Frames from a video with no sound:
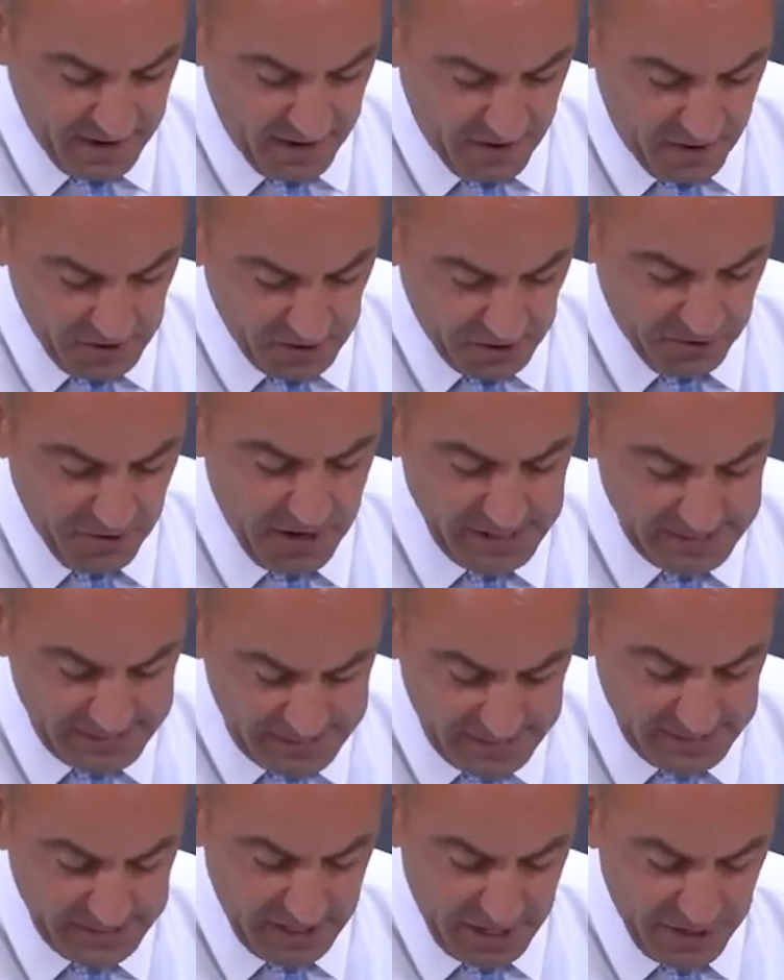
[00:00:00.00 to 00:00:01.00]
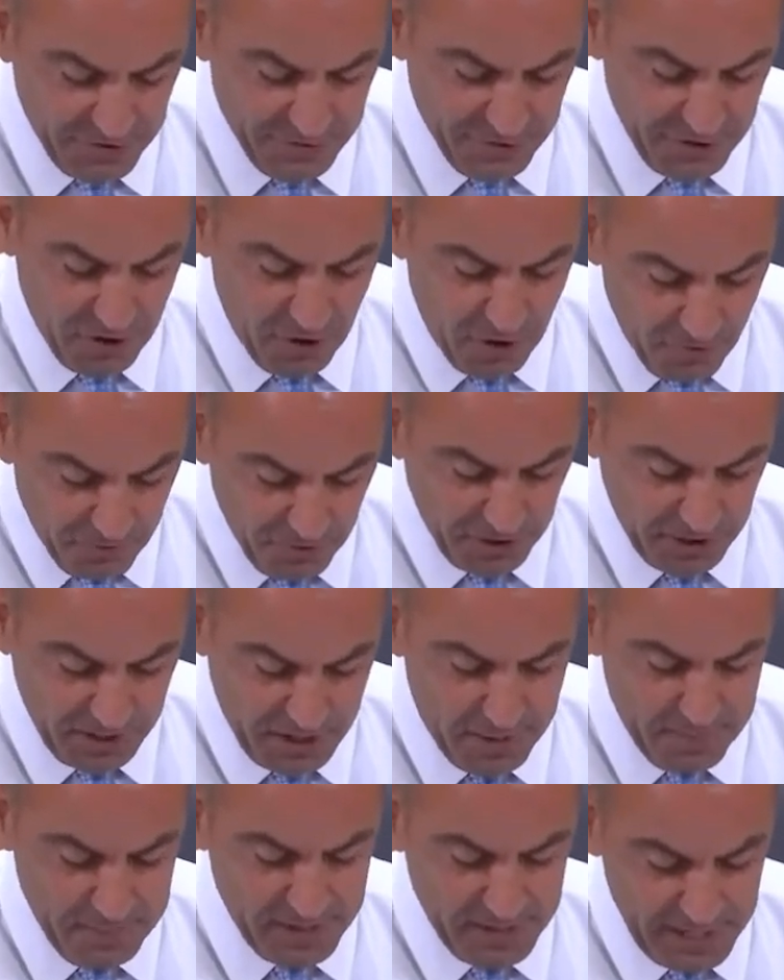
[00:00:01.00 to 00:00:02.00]
uh, all across this country,
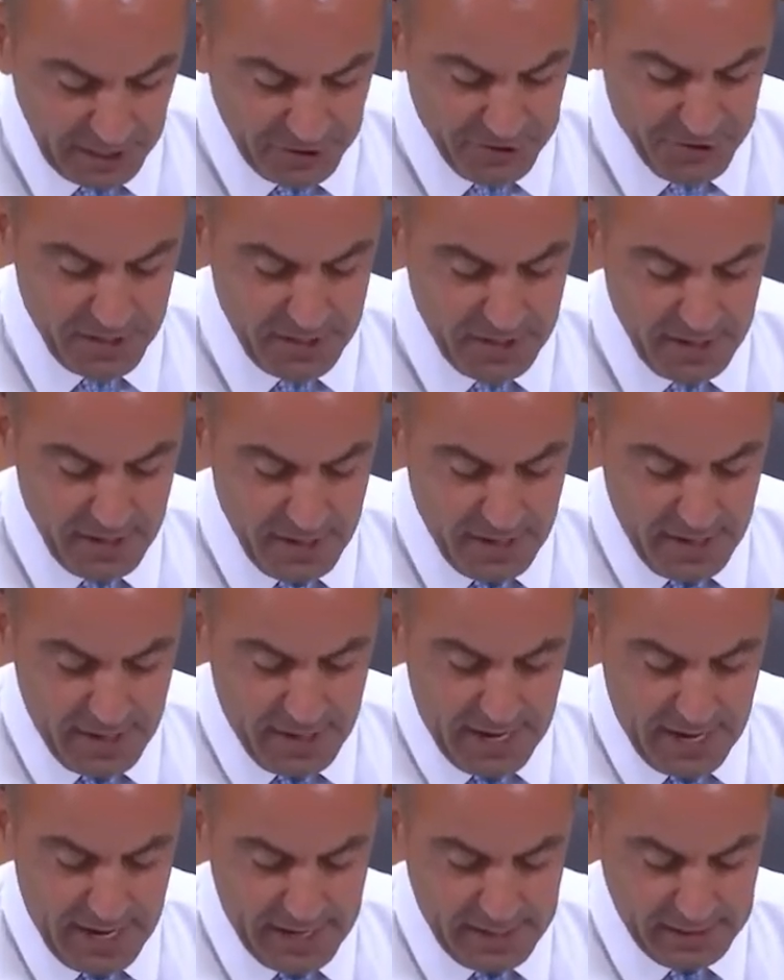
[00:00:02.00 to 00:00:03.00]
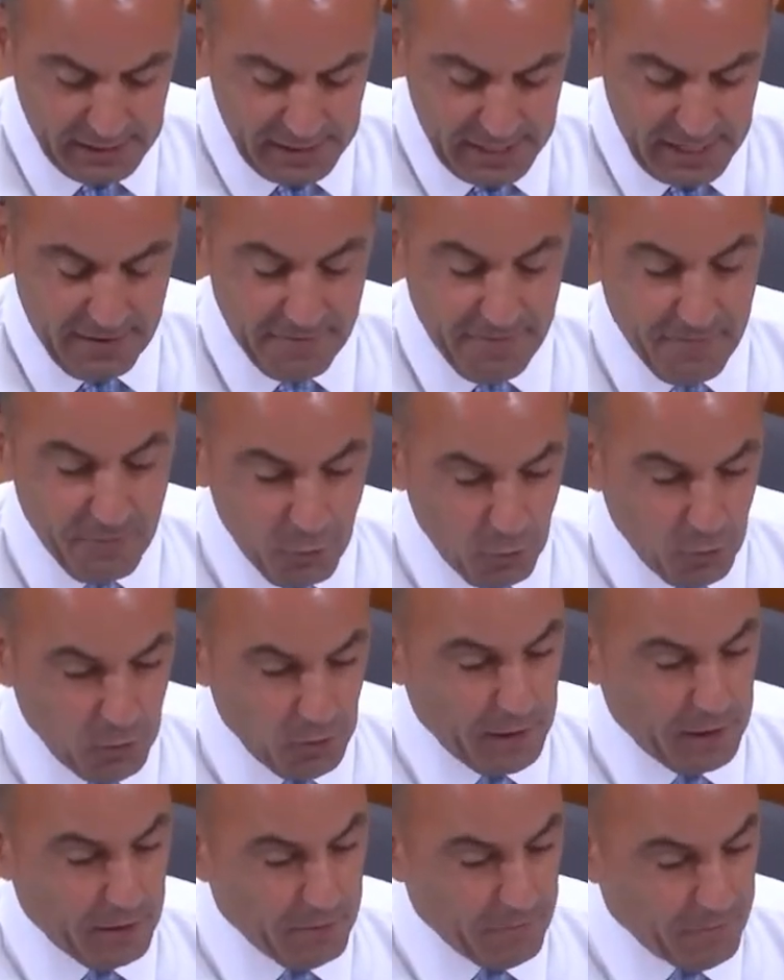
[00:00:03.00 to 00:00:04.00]
overcome addiction and lead
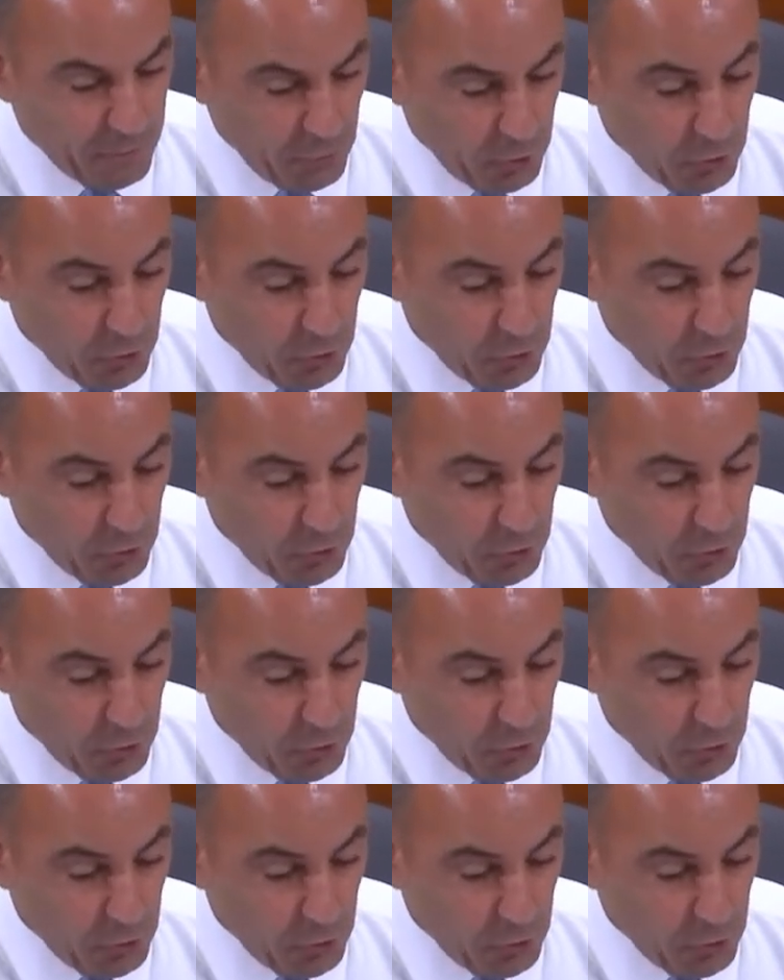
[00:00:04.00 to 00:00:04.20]
full,